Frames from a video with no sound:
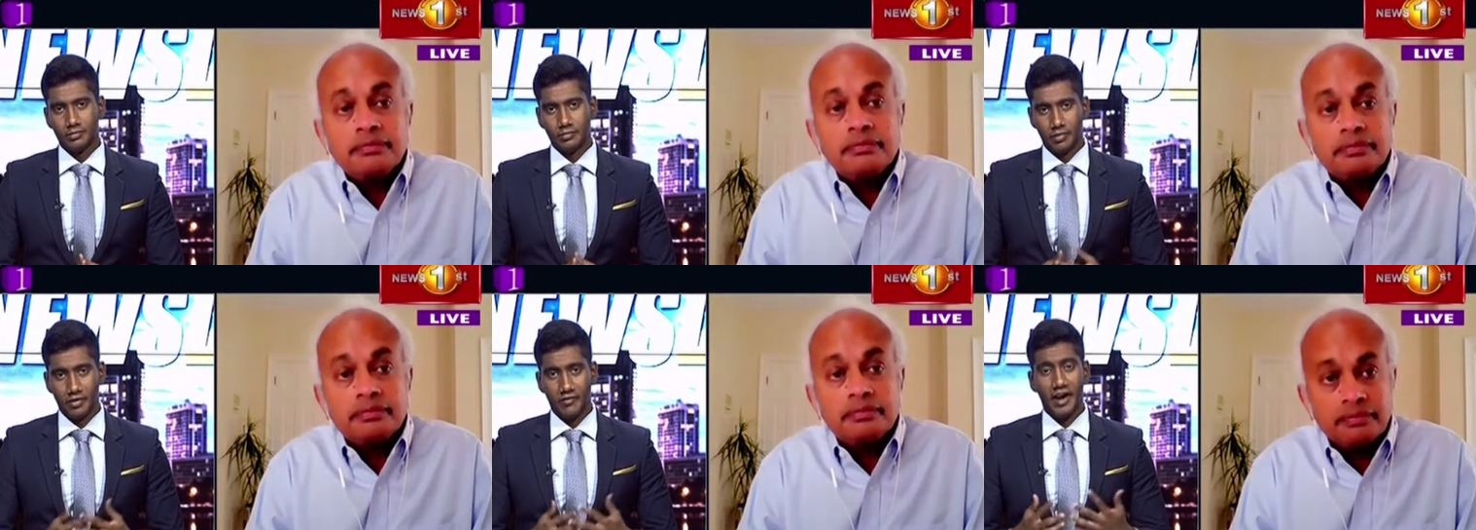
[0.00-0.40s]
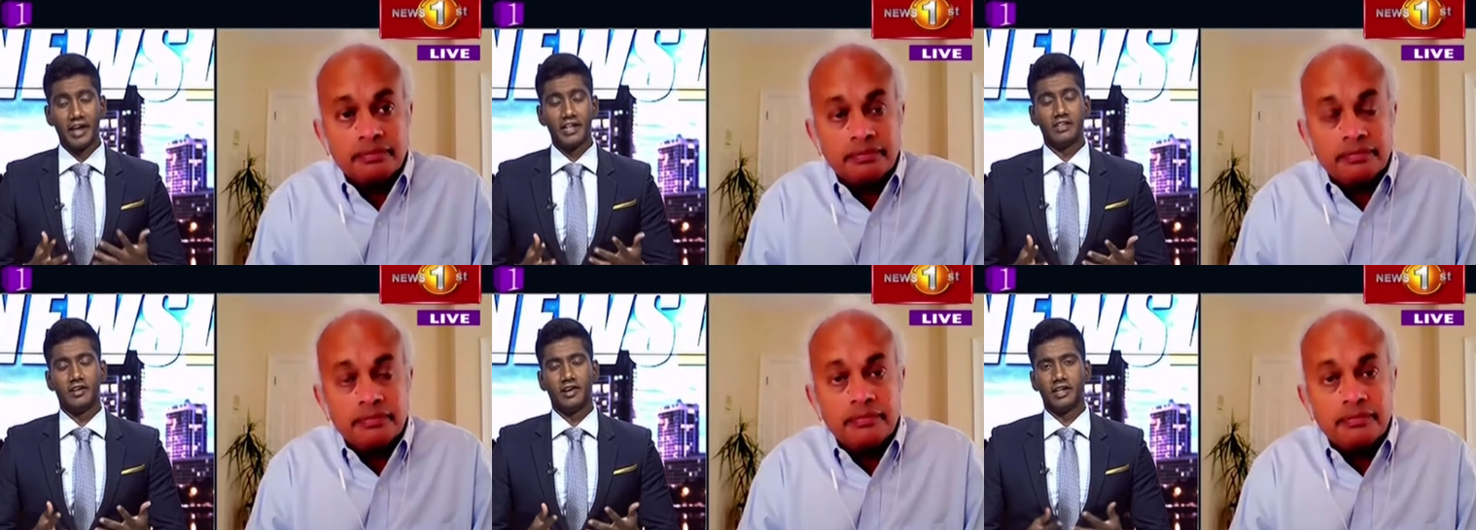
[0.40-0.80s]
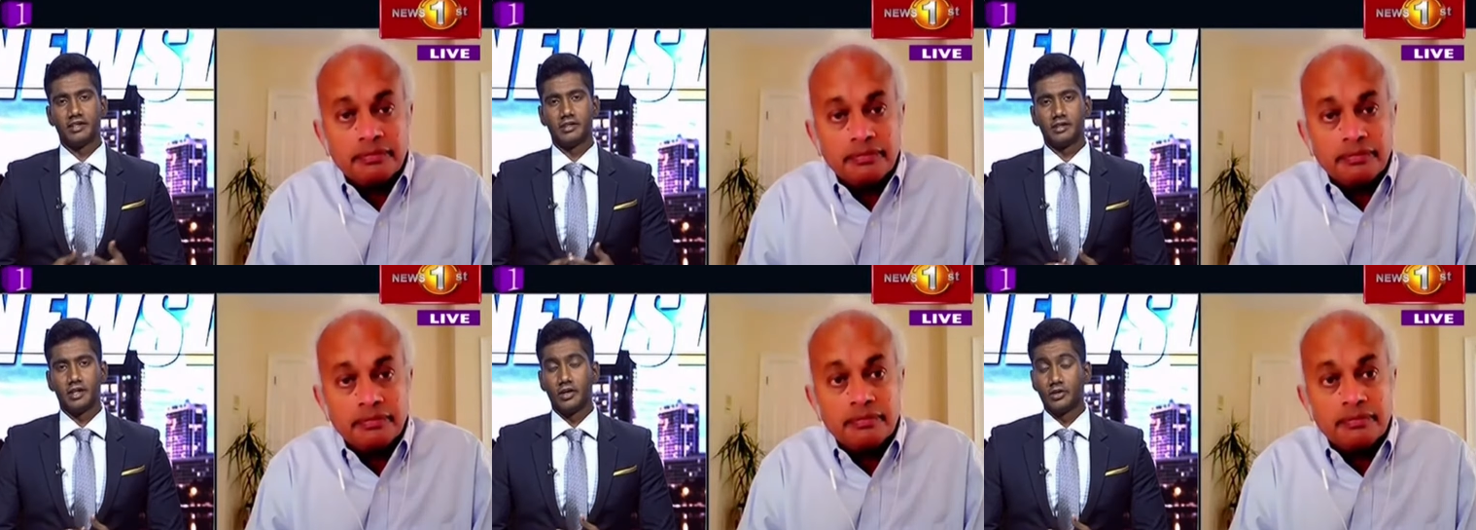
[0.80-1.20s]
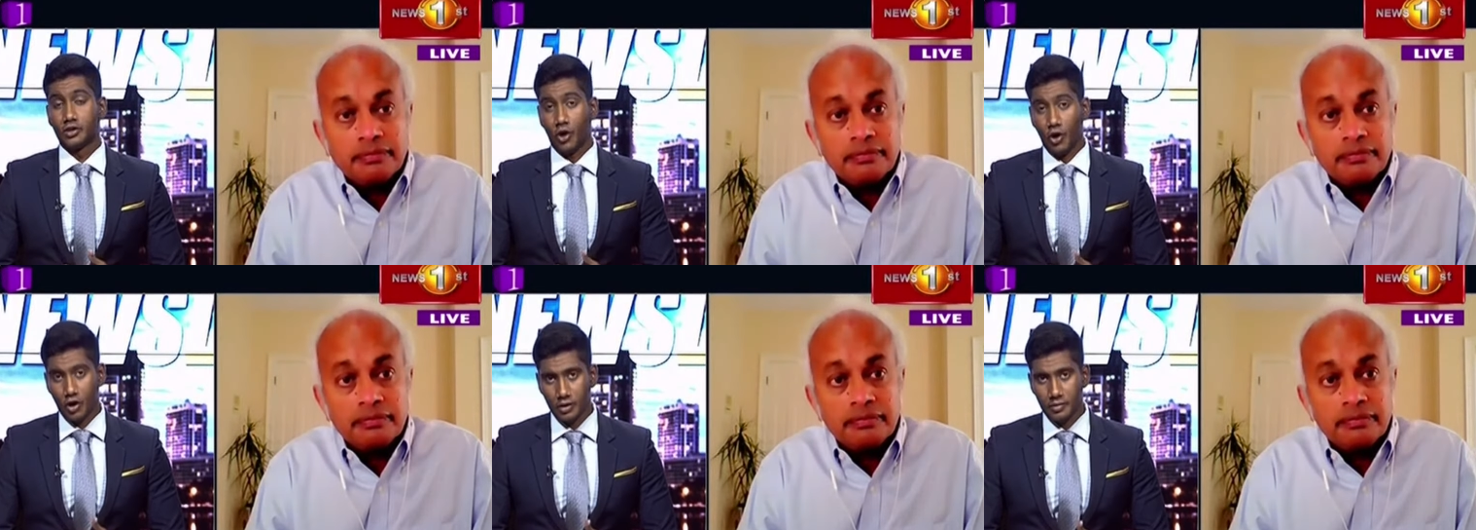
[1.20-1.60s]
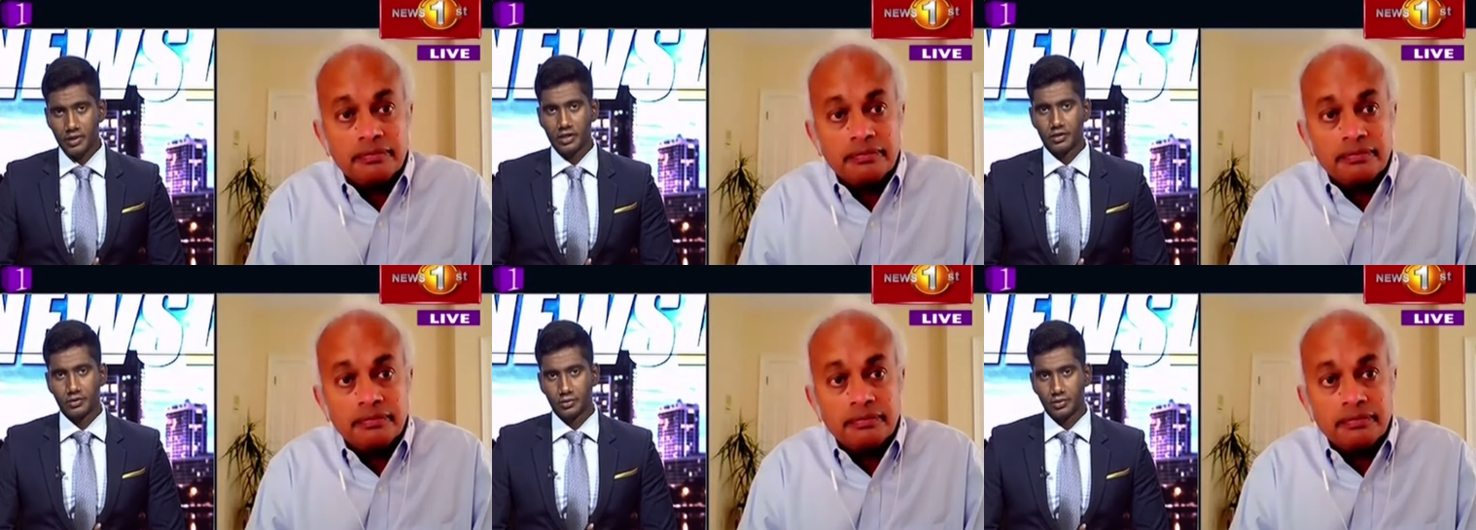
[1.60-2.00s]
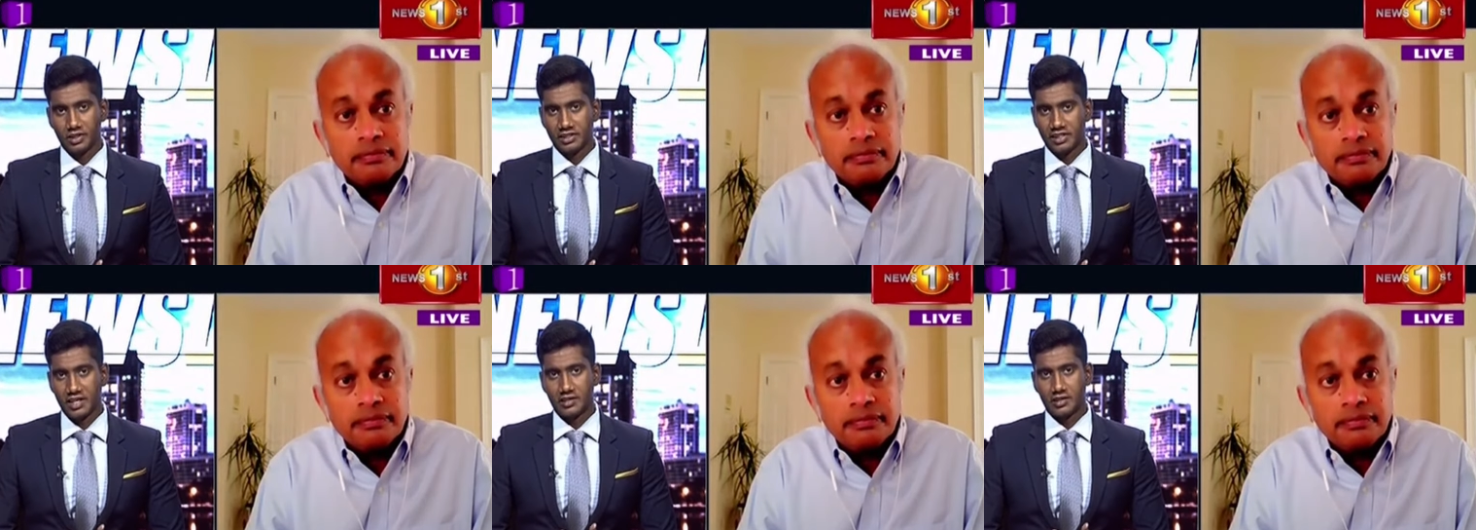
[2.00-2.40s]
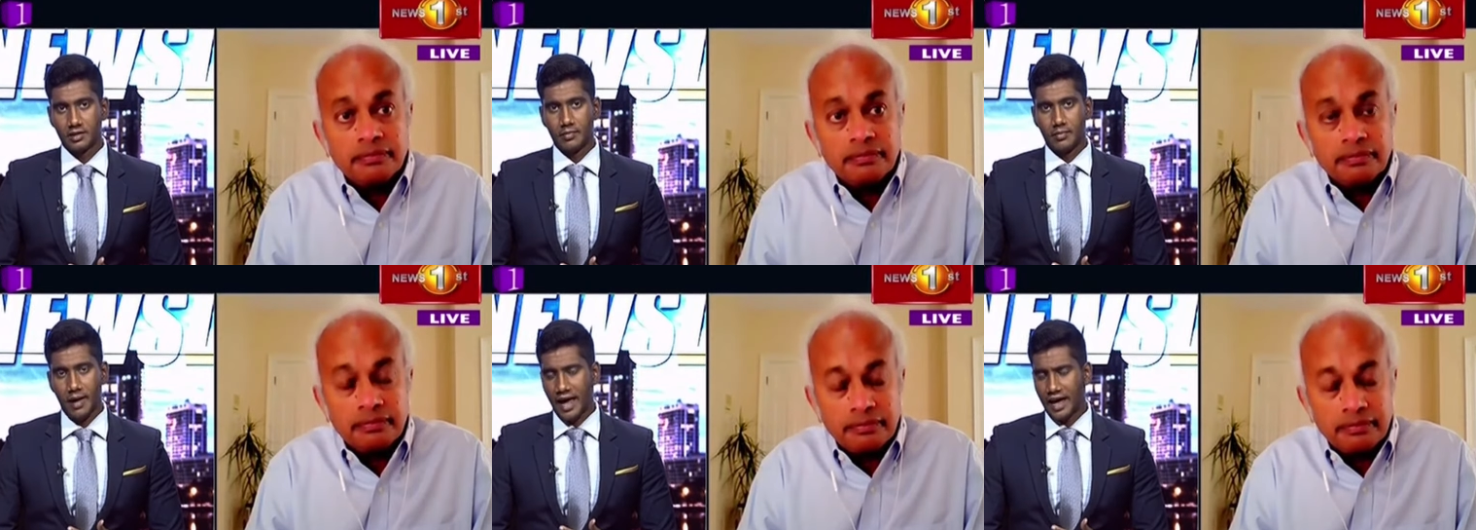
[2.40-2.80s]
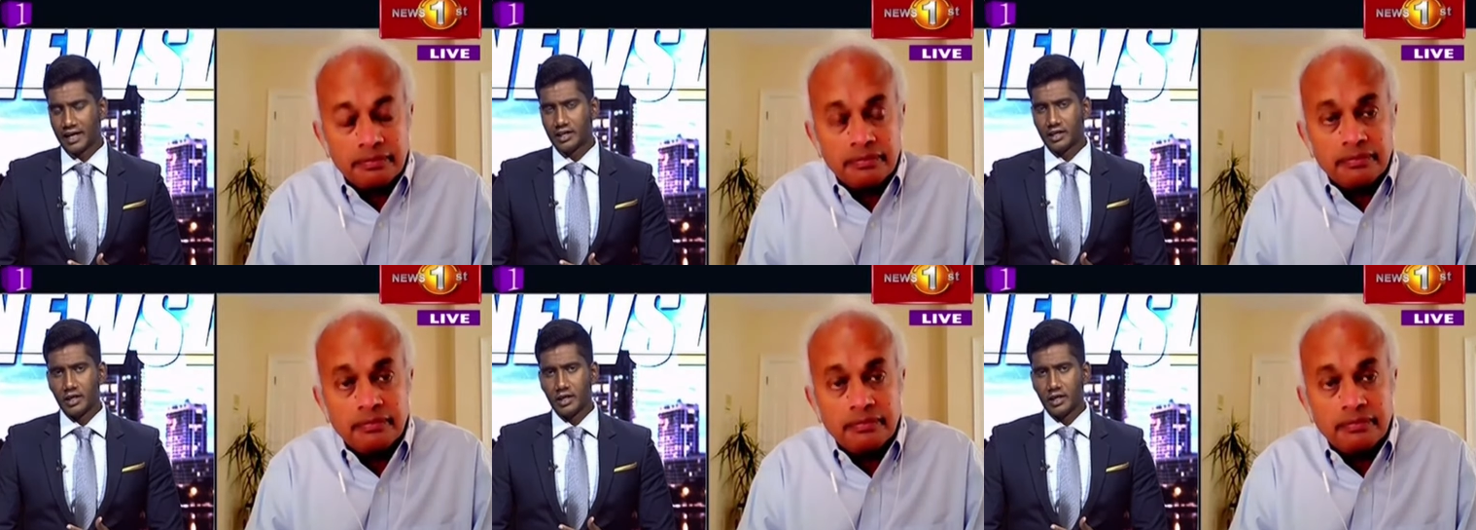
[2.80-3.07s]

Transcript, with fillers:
Speaker 1: provide greater autonomy to the central bank.